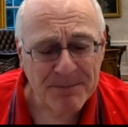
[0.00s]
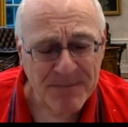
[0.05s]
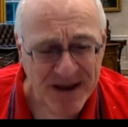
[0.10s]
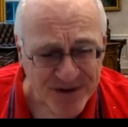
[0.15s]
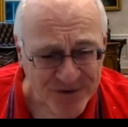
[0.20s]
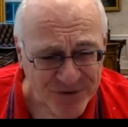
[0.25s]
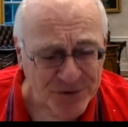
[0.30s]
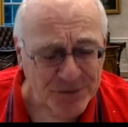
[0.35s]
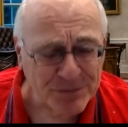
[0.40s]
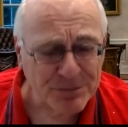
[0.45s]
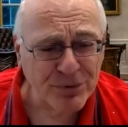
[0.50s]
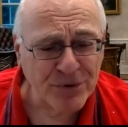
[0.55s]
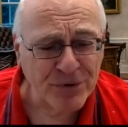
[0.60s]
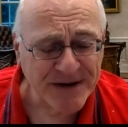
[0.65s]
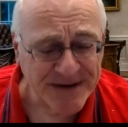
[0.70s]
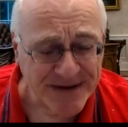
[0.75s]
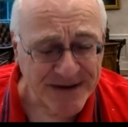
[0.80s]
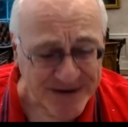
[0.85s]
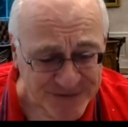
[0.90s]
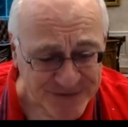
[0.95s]

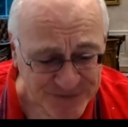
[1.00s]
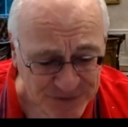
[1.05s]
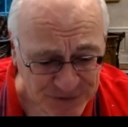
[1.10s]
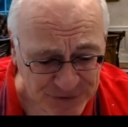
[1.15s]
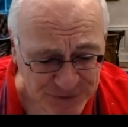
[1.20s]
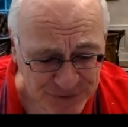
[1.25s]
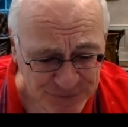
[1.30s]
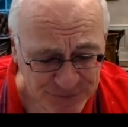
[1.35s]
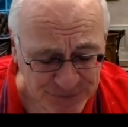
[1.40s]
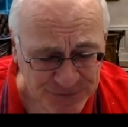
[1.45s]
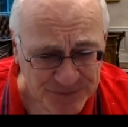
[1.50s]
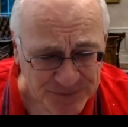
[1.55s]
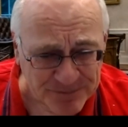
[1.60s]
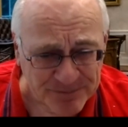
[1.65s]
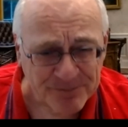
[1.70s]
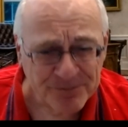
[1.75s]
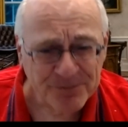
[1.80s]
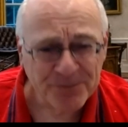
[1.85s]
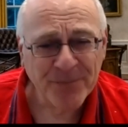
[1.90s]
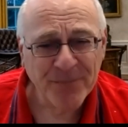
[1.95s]
methylprednisolone,
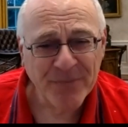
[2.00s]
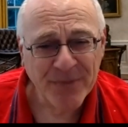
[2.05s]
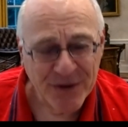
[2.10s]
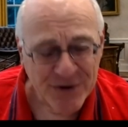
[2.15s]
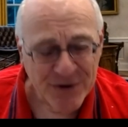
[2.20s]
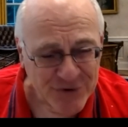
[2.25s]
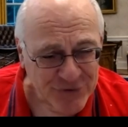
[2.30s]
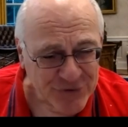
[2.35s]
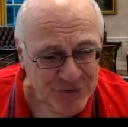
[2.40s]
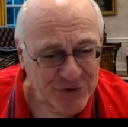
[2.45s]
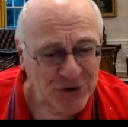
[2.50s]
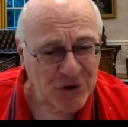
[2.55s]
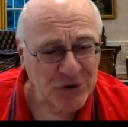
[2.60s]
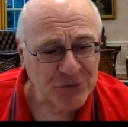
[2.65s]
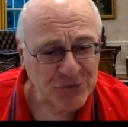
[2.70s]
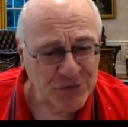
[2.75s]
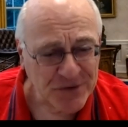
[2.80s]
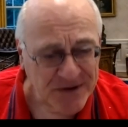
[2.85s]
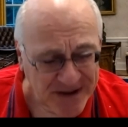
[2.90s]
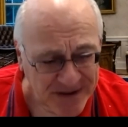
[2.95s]

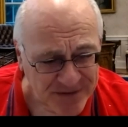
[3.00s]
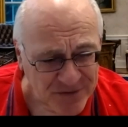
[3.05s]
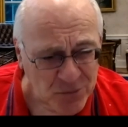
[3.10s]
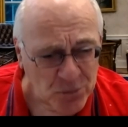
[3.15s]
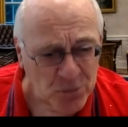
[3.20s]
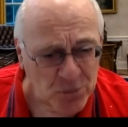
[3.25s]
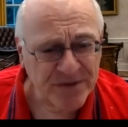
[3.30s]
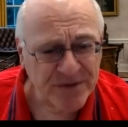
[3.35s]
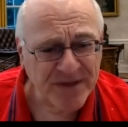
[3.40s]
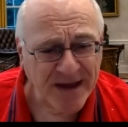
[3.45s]
together with